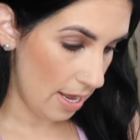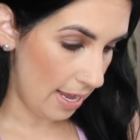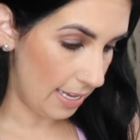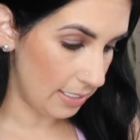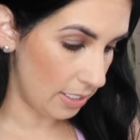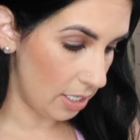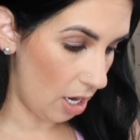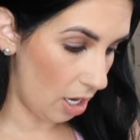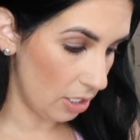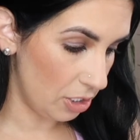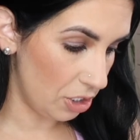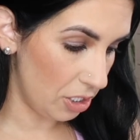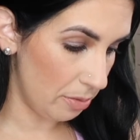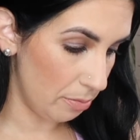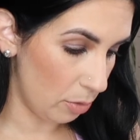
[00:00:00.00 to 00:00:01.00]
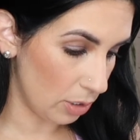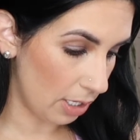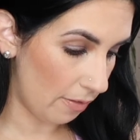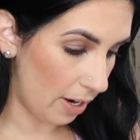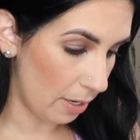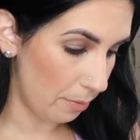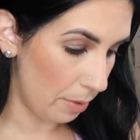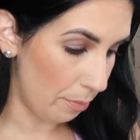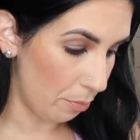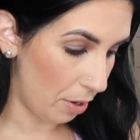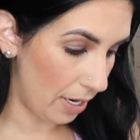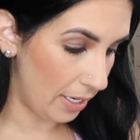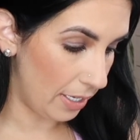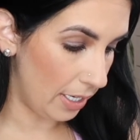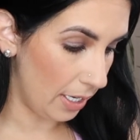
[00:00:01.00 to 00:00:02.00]
Aceology Multivitamin
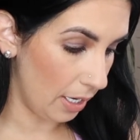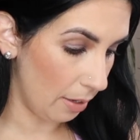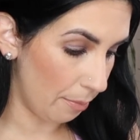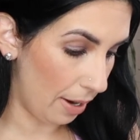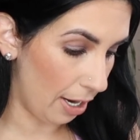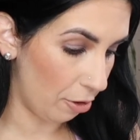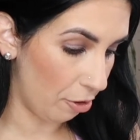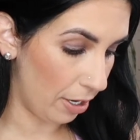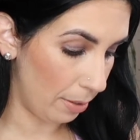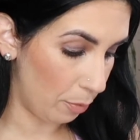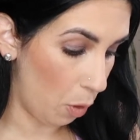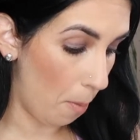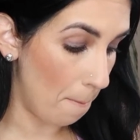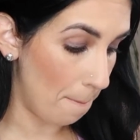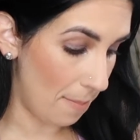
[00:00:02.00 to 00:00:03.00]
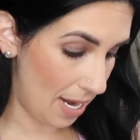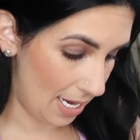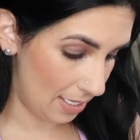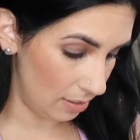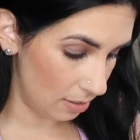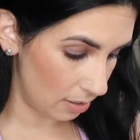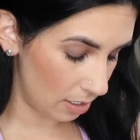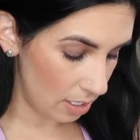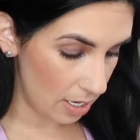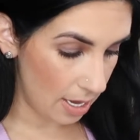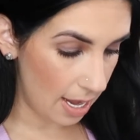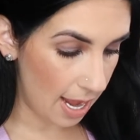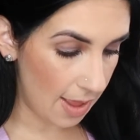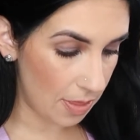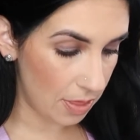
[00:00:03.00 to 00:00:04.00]
Brightening Biodegradable Mask.
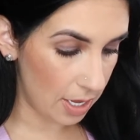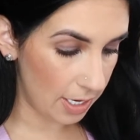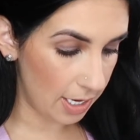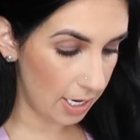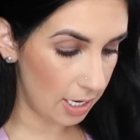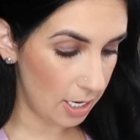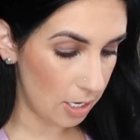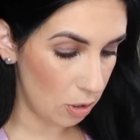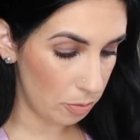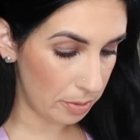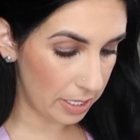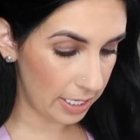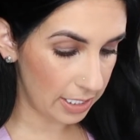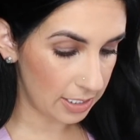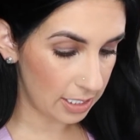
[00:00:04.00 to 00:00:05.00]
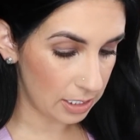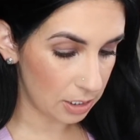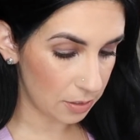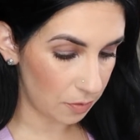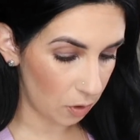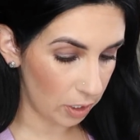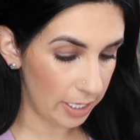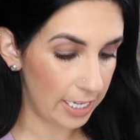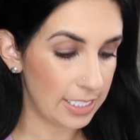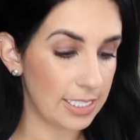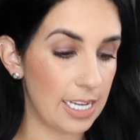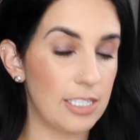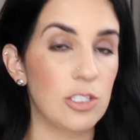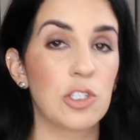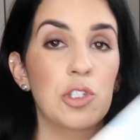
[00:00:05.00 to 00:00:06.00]
And then it illuminates, exfoliates,
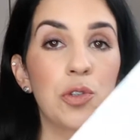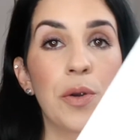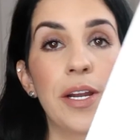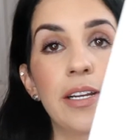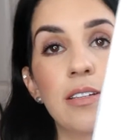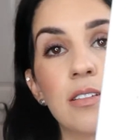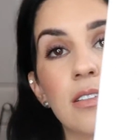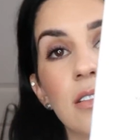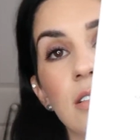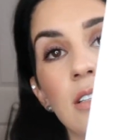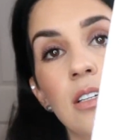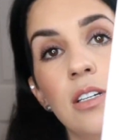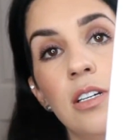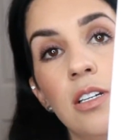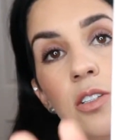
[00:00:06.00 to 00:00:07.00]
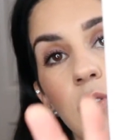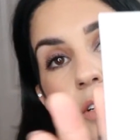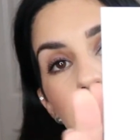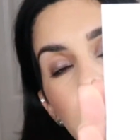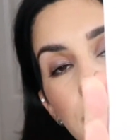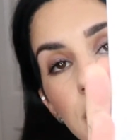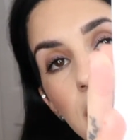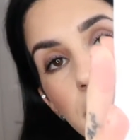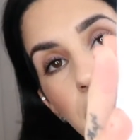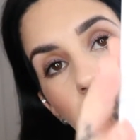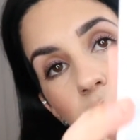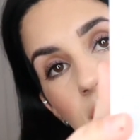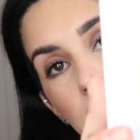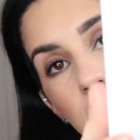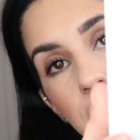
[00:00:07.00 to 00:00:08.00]
and strengthens. So it comes in a
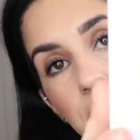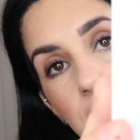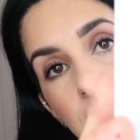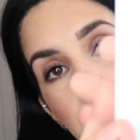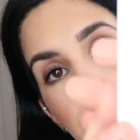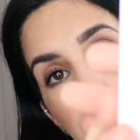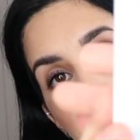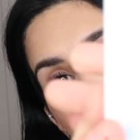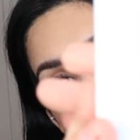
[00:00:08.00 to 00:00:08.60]
box like this.